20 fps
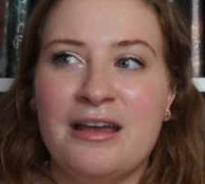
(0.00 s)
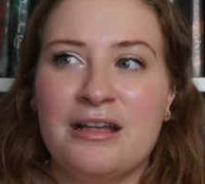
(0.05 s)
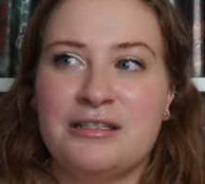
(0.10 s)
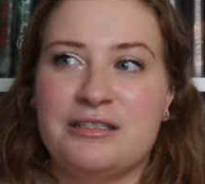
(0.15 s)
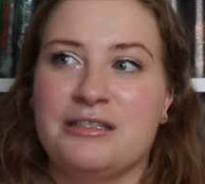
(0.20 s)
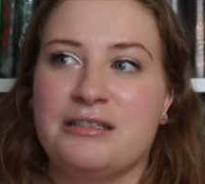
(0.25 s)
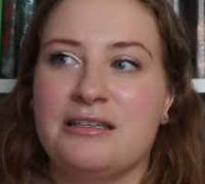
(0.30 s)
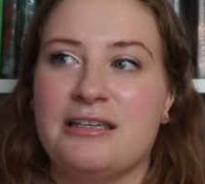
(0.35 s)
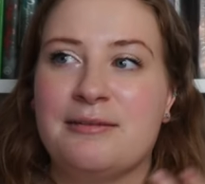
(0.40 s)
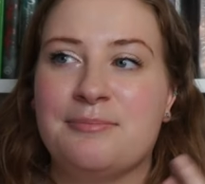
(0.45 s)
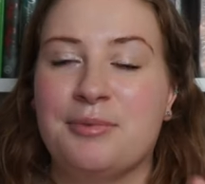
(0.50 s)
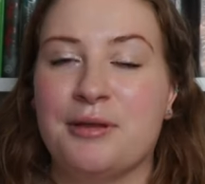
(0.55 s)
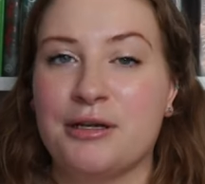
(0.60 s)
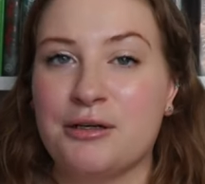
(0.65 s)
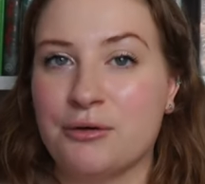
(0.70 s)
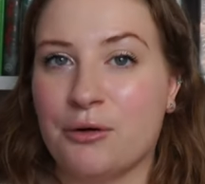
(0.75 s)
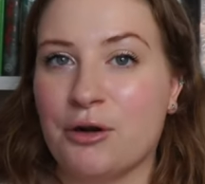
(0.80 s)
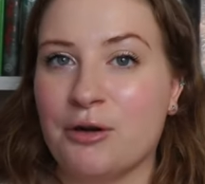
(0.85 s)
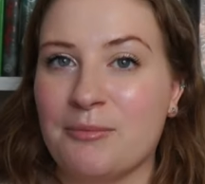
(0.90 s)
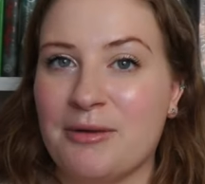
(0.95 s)
to keep like
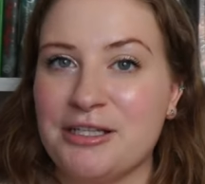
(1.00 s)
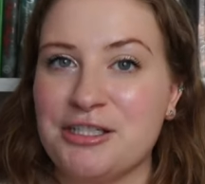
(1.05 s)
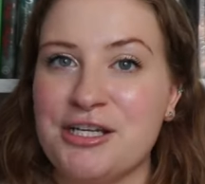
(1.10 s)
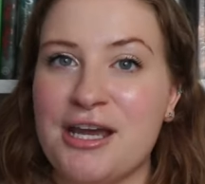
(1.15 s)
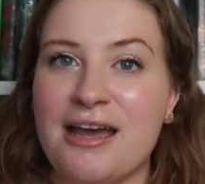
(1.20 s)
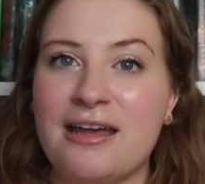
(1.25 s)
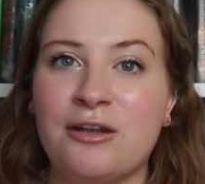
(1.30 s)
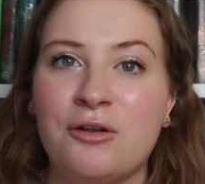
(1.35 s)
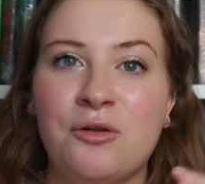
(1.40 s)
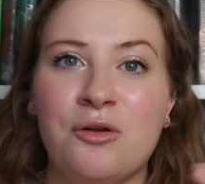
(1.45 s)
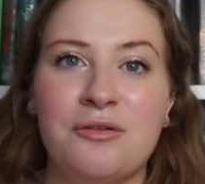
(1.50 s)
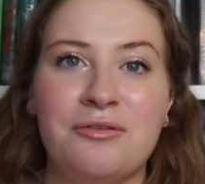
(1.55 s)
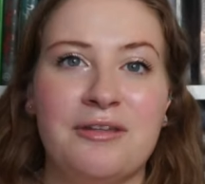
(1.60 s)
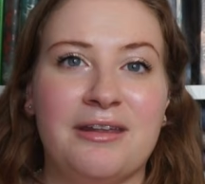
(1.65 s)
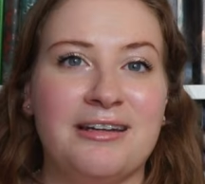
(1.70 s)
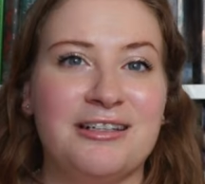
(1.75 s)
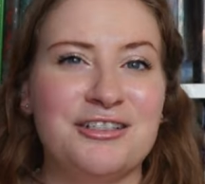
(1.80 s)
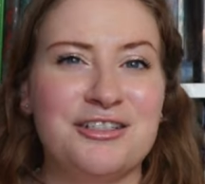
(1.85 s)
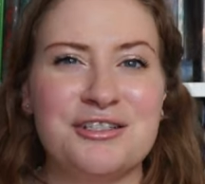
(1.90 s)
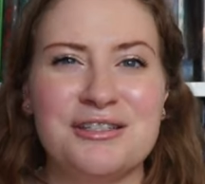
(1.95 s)
growing my channel and
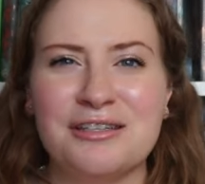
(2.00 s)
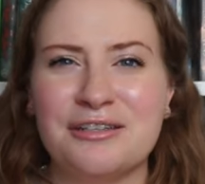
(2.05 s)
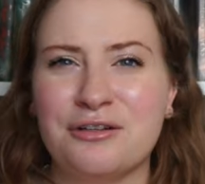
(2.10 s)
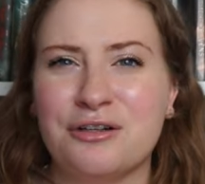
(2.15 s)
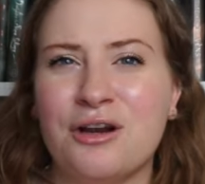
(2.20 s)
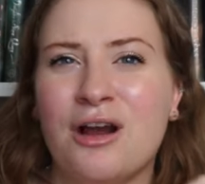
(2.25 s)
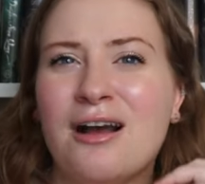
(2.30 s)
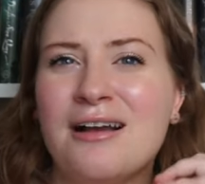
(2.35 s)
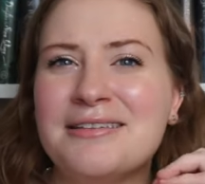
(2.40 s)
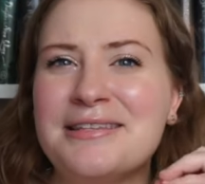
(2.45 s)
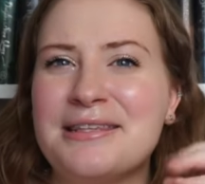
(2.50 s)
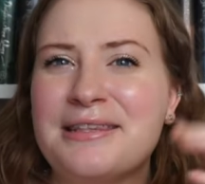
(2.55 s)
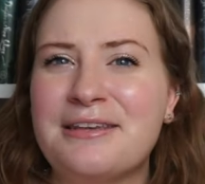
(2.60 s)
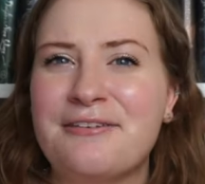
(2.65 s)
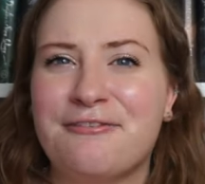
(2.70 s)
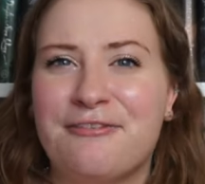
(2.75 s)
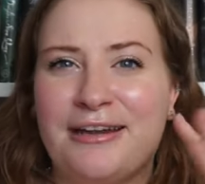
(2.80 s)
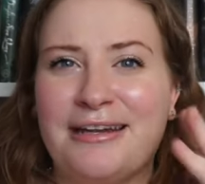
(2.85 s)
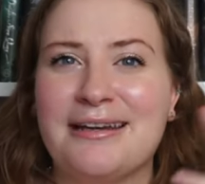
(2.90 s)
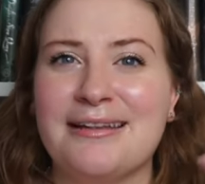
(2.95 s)
then it's just like you're constantly
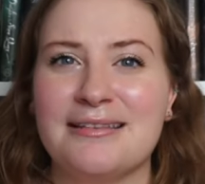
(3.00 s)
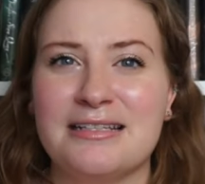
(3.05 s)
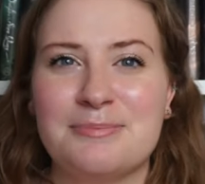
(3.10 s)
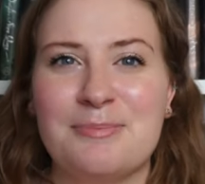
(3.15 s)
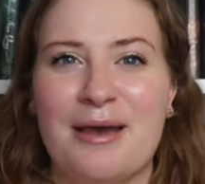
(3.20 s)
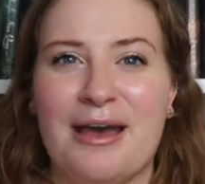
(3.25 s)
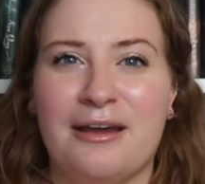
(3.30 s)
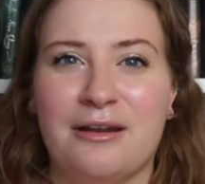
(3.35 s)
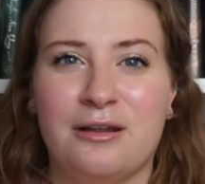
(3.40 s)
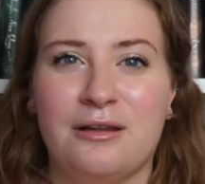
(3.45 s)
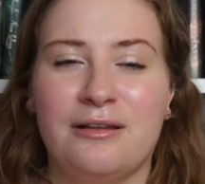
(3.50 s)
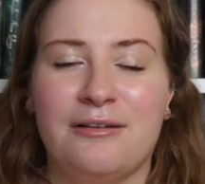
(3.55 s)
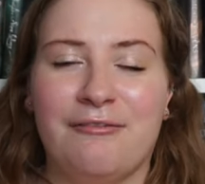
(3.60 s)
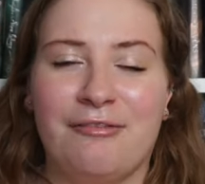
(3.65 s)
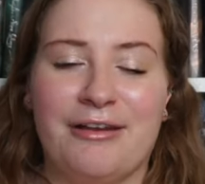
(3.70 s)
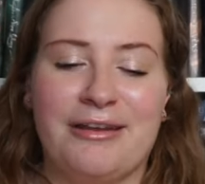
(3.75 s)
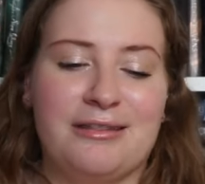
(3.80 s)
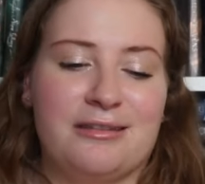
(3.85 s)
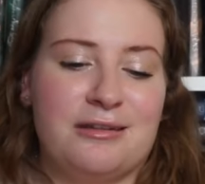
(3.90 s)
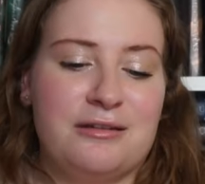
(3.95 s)
fighting this battle of
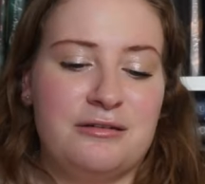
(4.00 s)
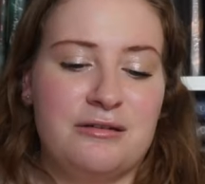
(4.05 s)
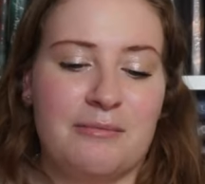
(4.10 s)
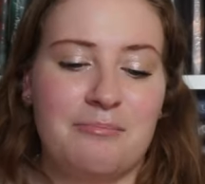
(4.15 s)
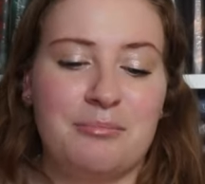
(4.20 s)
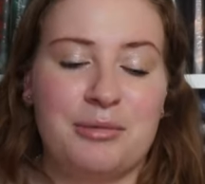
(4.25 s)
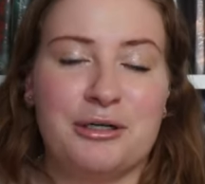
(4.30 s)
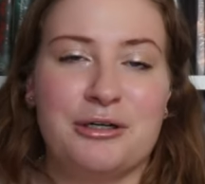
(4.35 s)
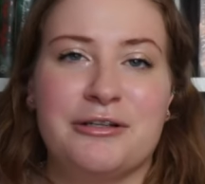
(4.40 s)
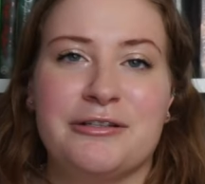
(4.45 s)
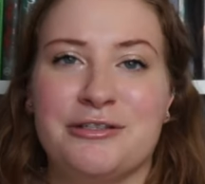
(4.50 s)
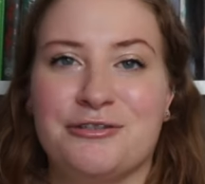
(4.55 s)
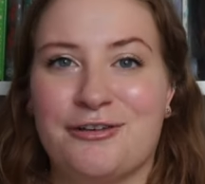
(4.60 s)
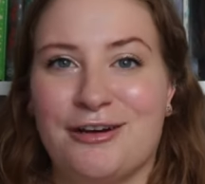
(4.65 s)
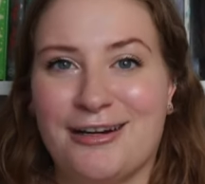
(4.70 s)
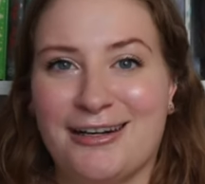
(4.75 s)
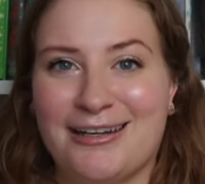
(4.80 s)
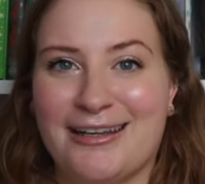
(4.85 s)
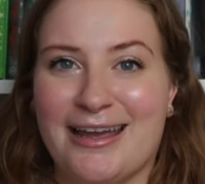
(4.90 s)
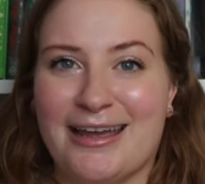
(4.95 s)
like the numbers and
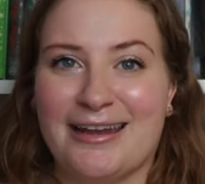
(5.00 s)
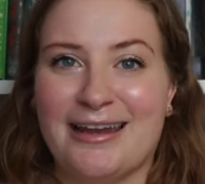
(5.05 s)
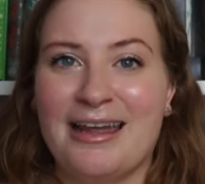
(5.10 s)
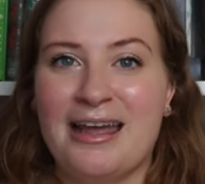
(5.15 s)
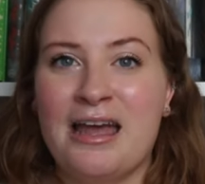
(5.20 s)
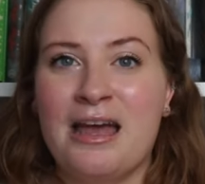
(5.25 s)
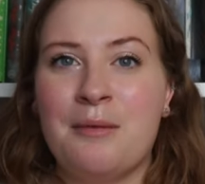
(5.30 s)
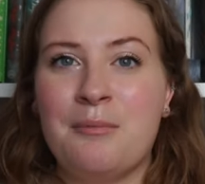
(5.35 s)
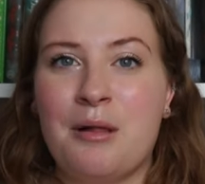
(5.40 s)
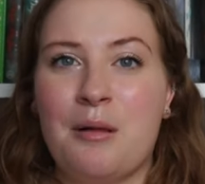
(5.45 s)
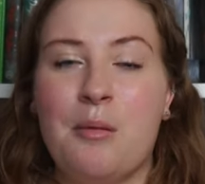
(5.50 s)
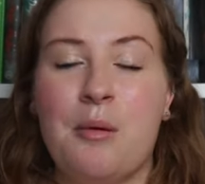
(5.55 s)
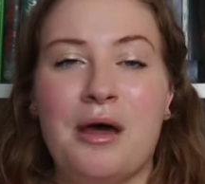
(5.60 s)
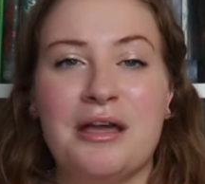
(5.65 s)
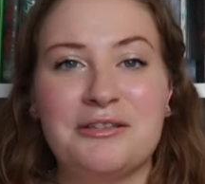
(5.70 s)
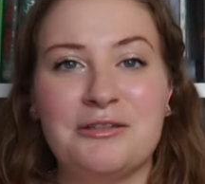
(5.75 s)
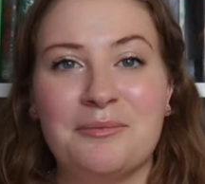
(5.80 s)
trying to get blah blah, blah.